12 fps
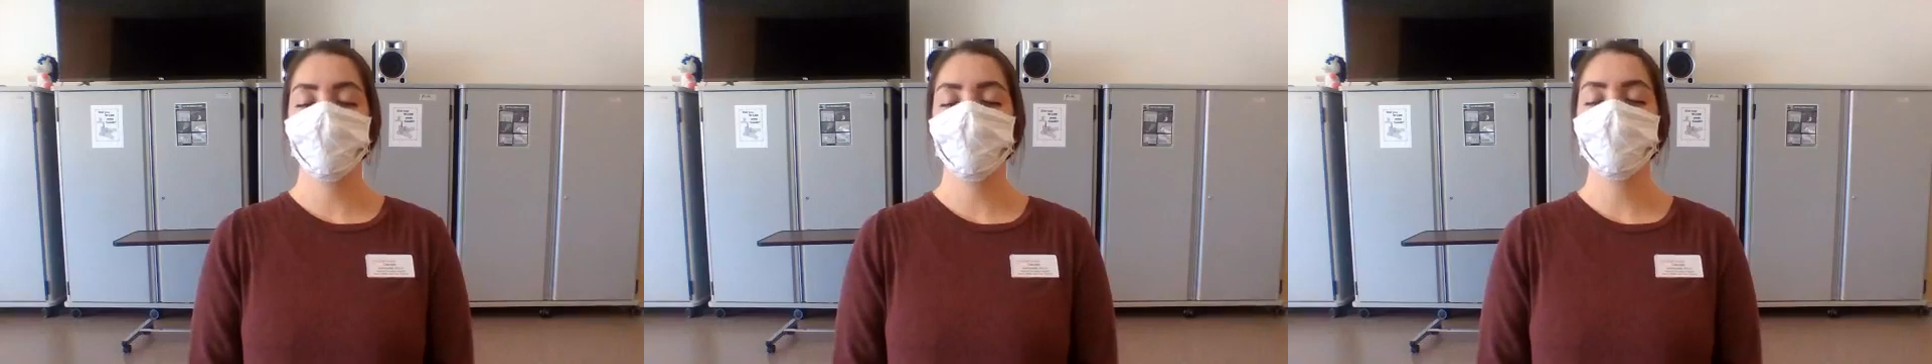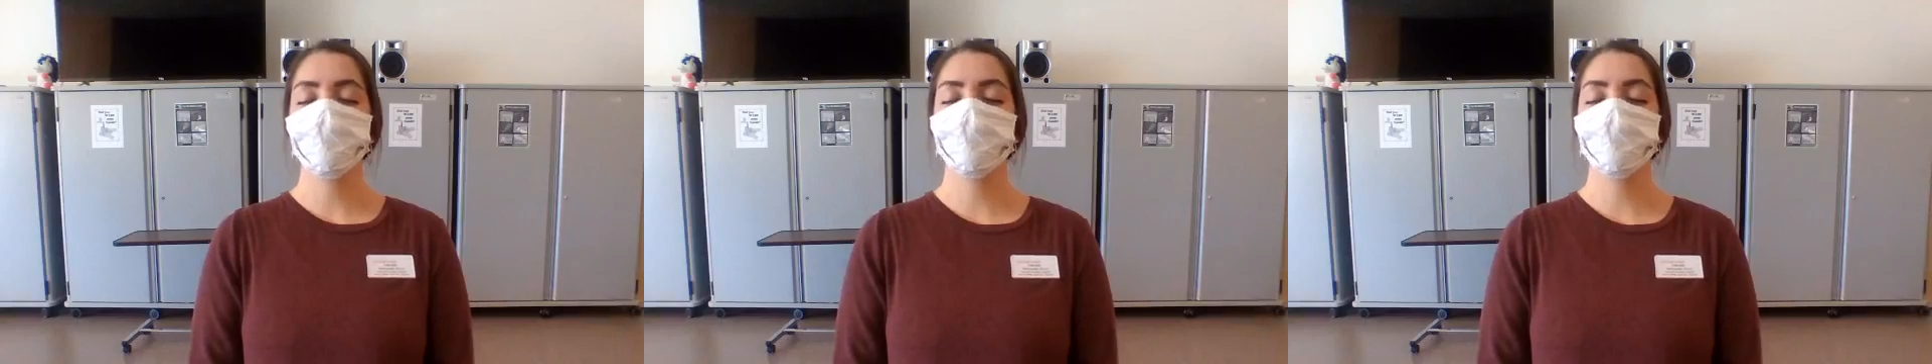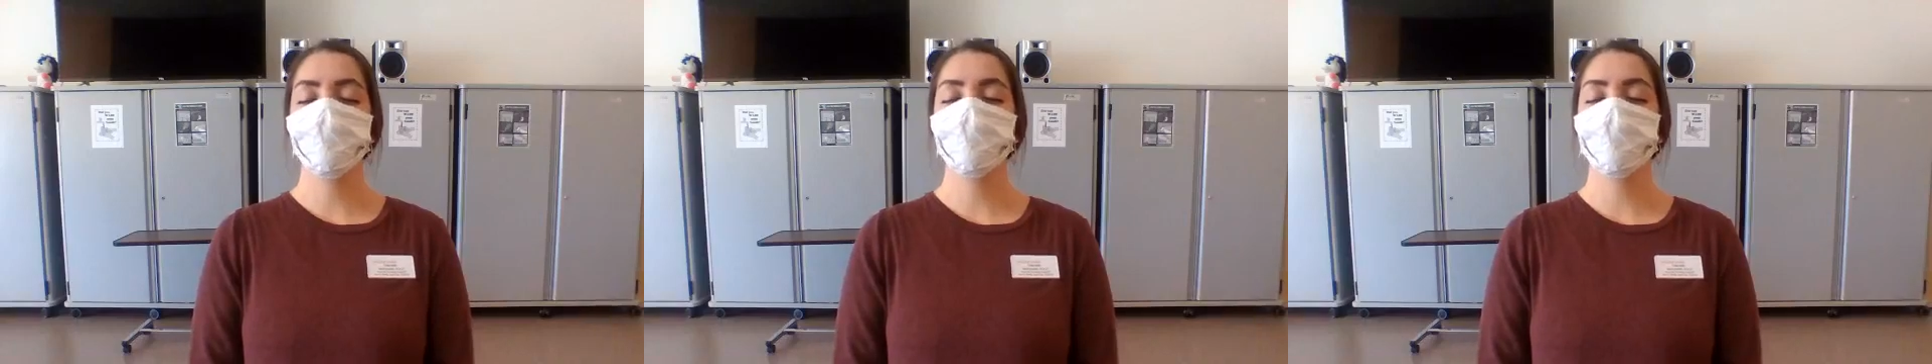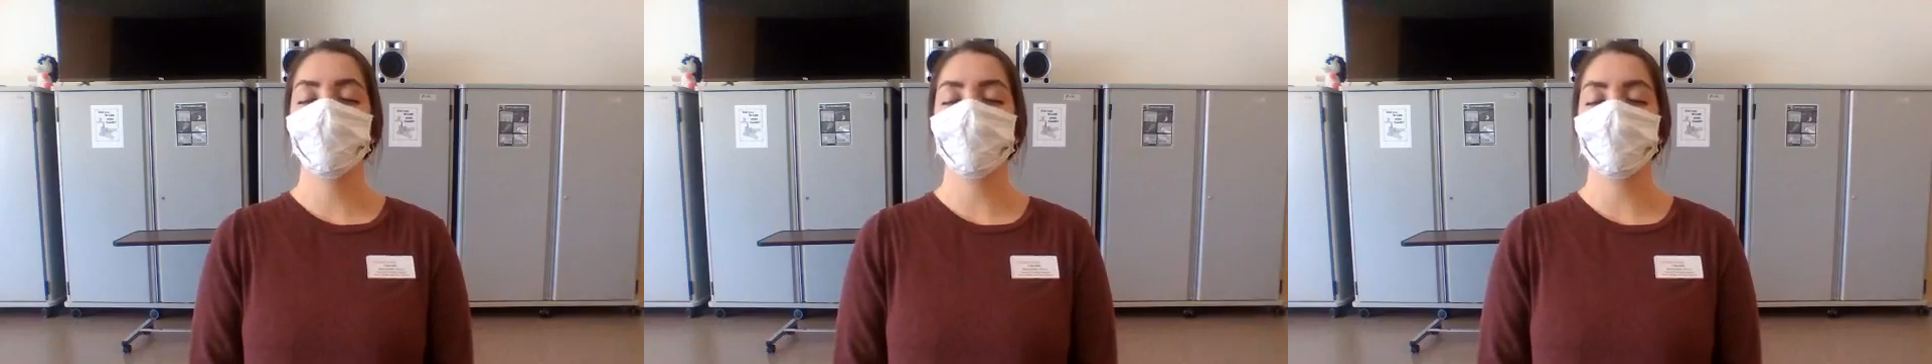see if
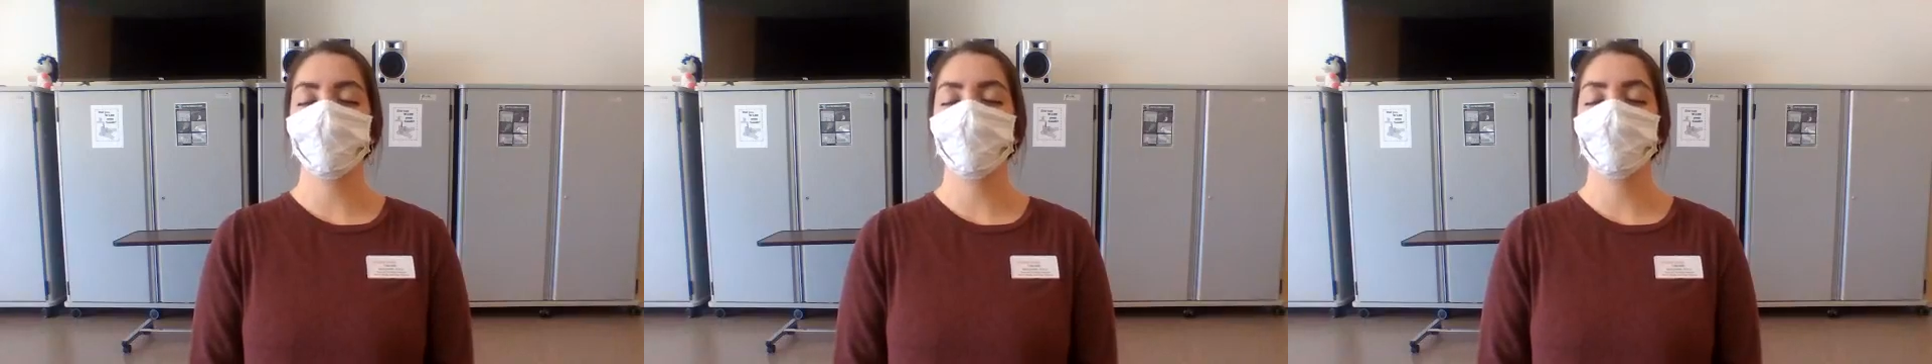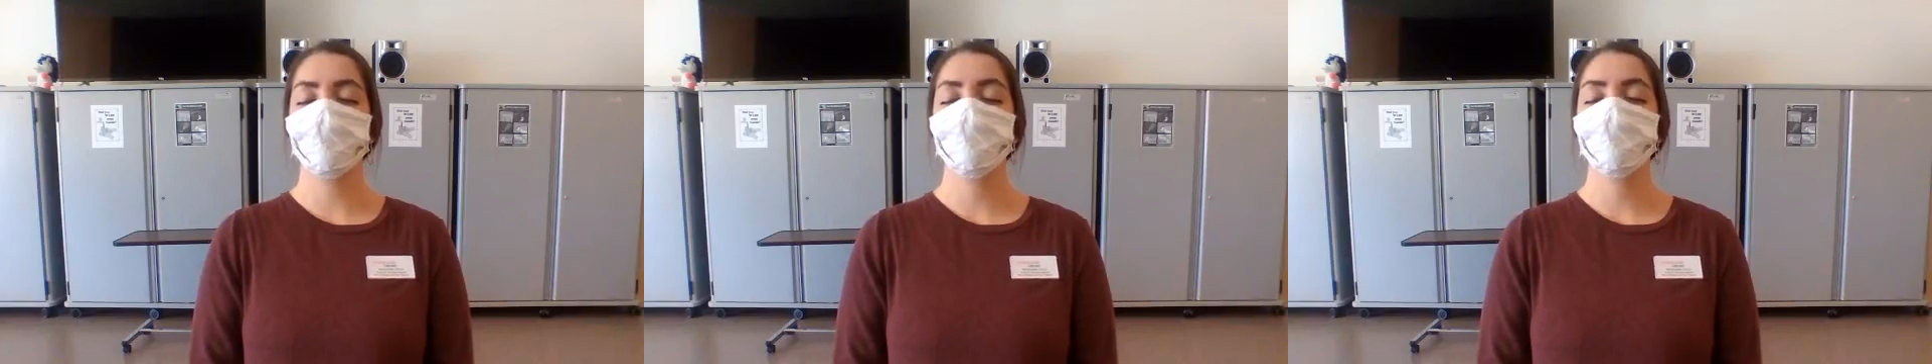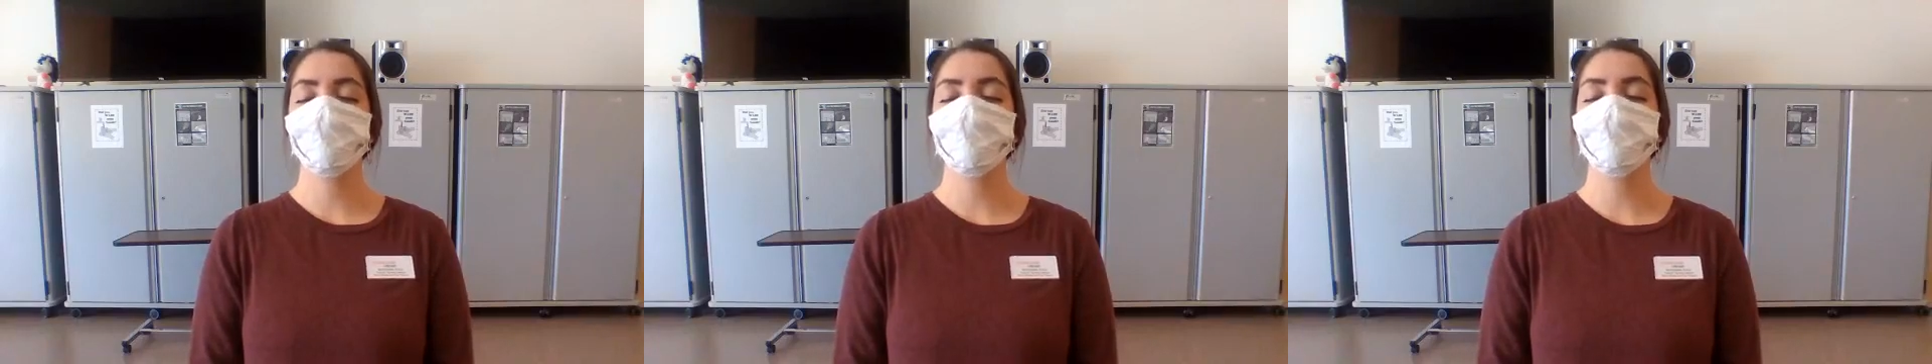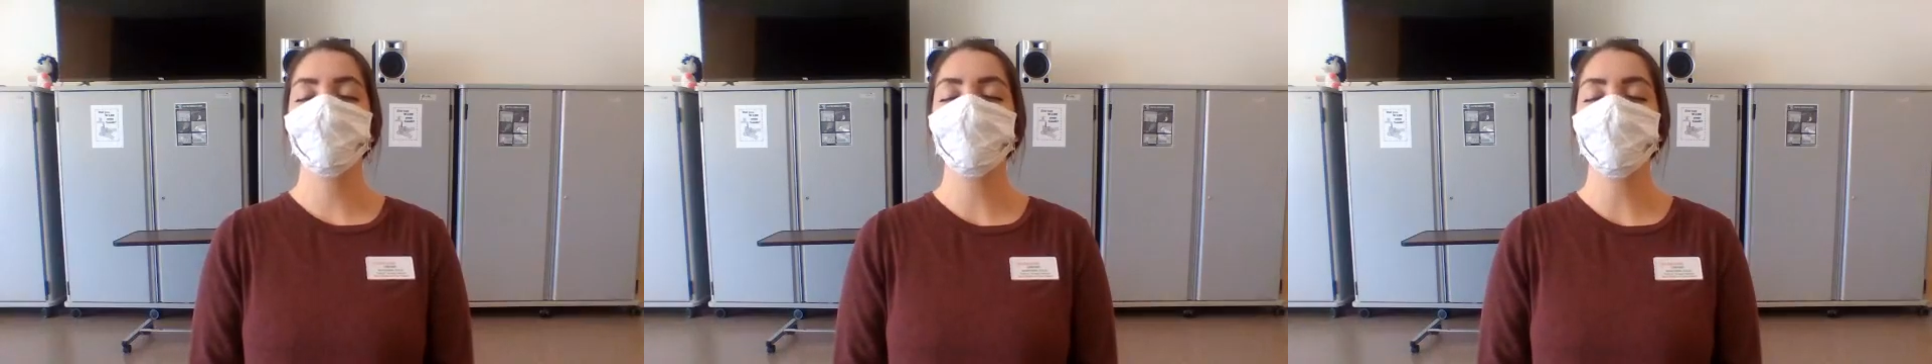you can
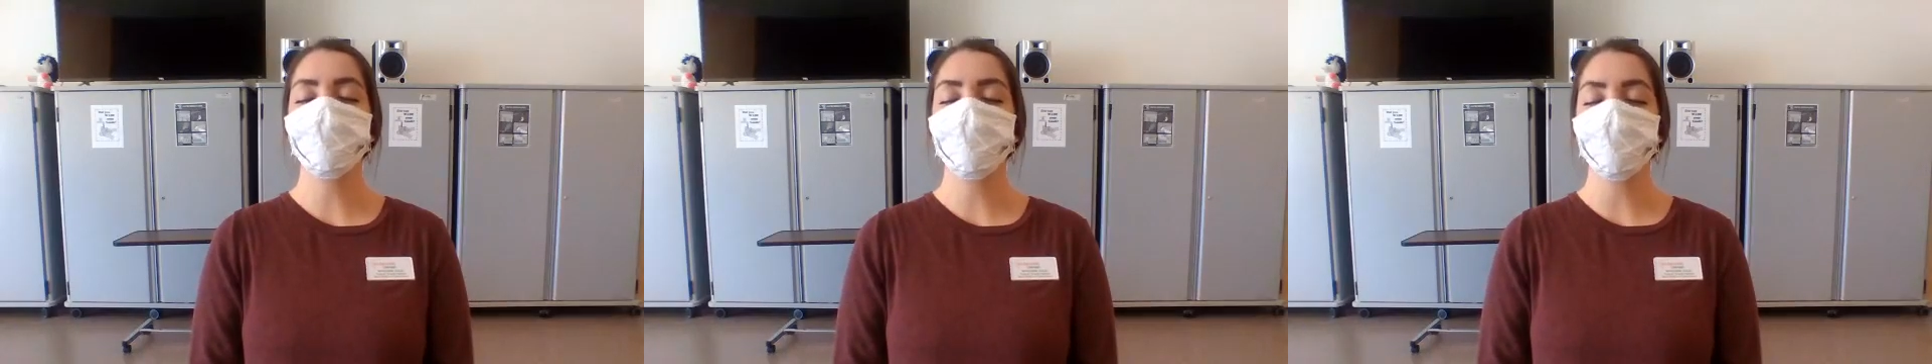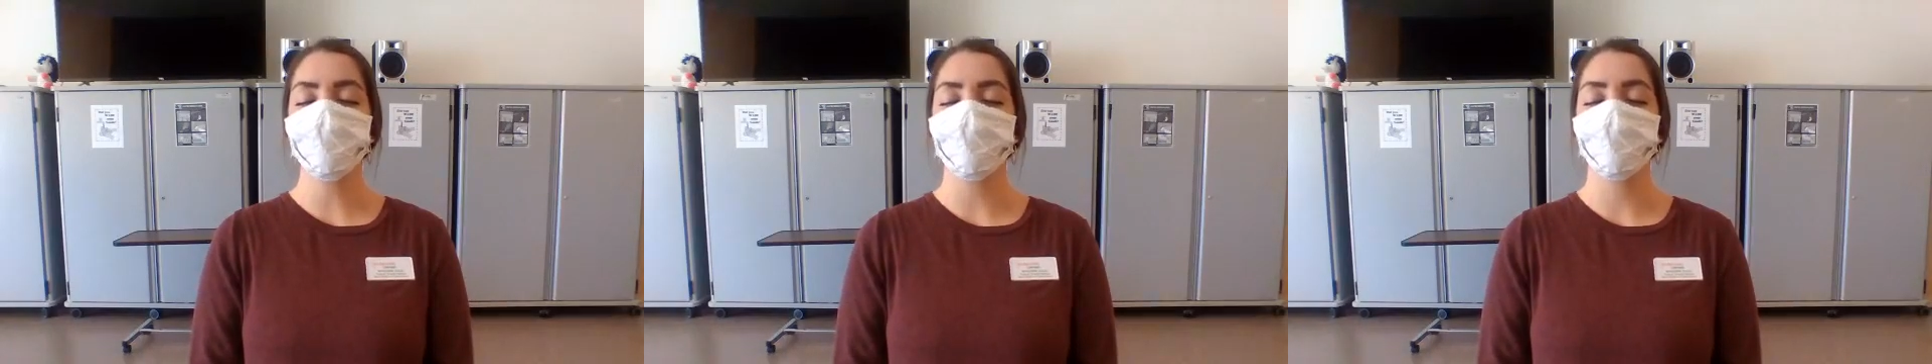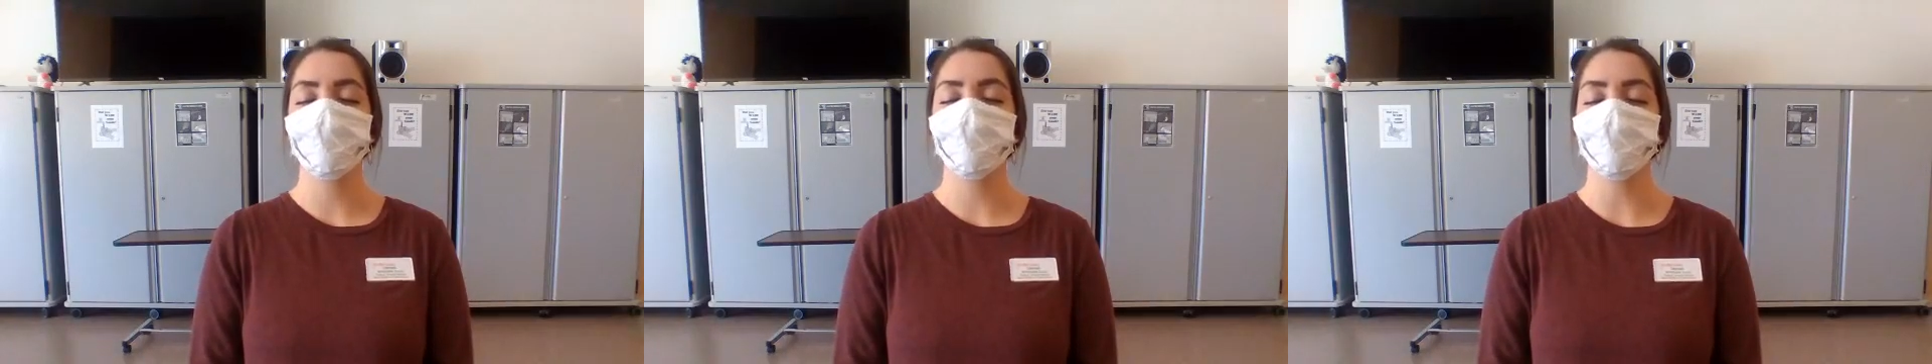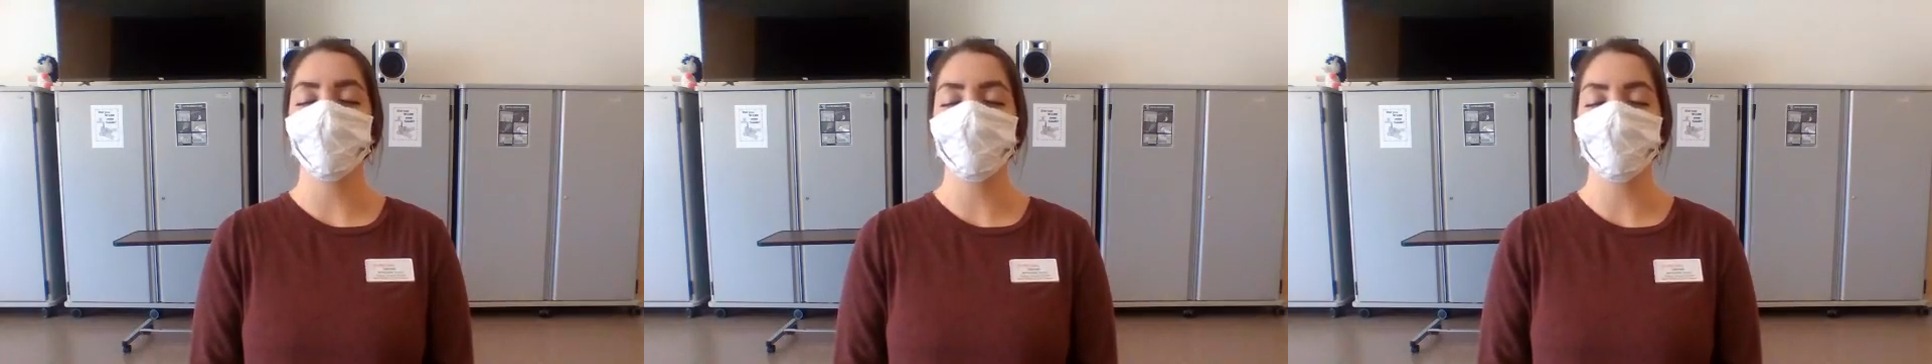see
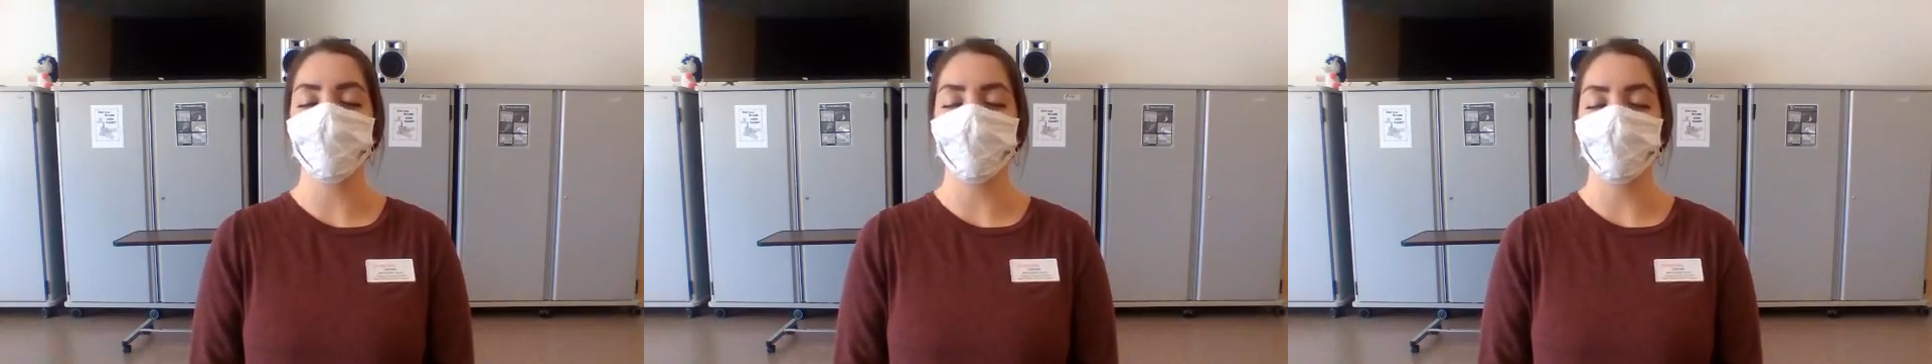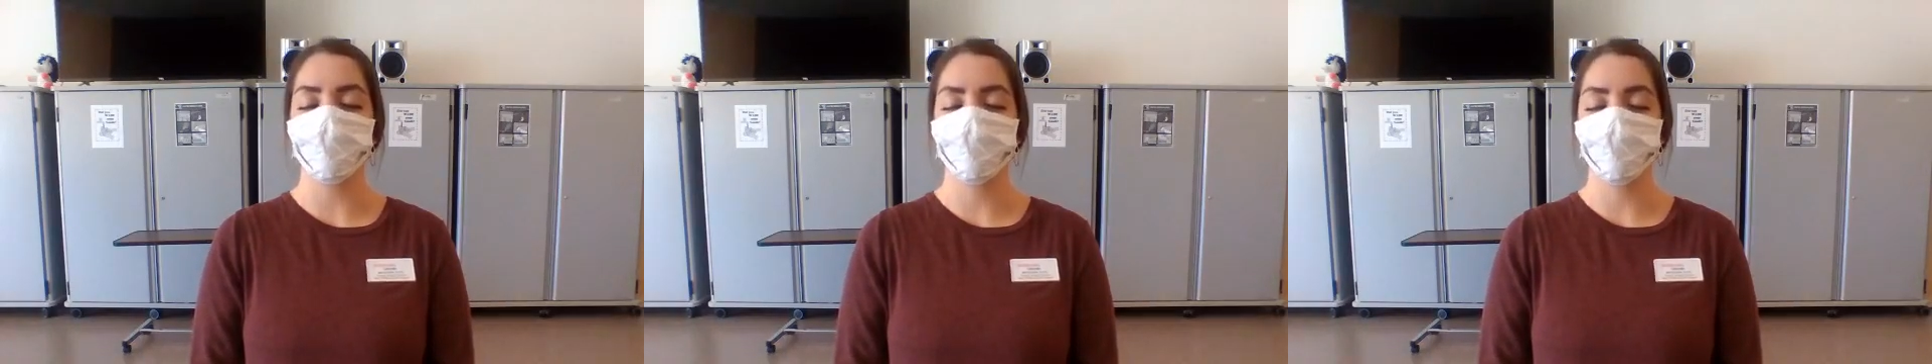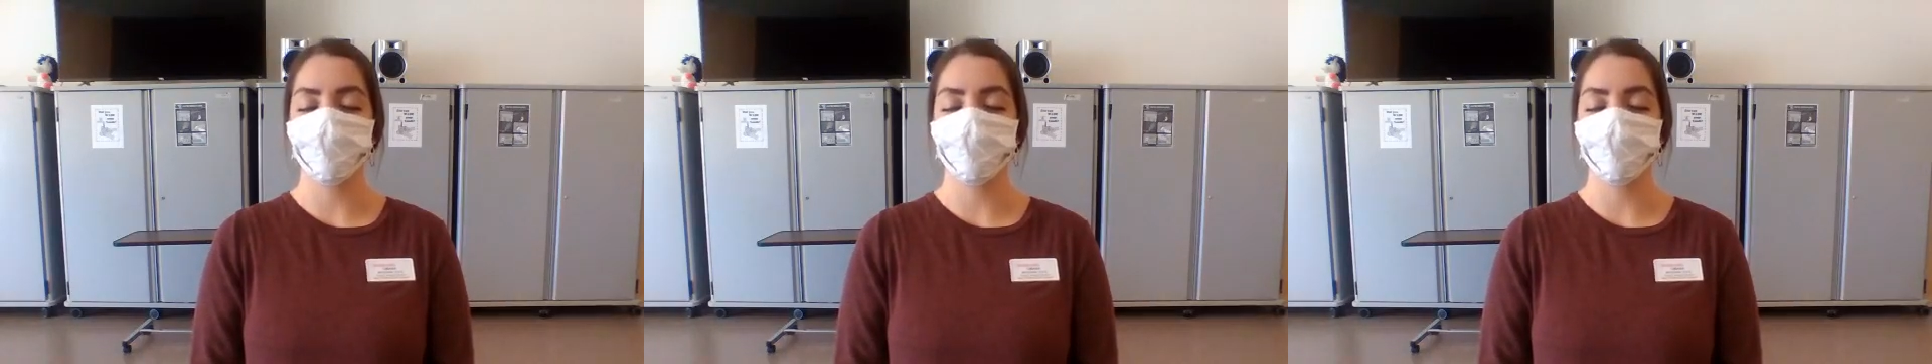yourself.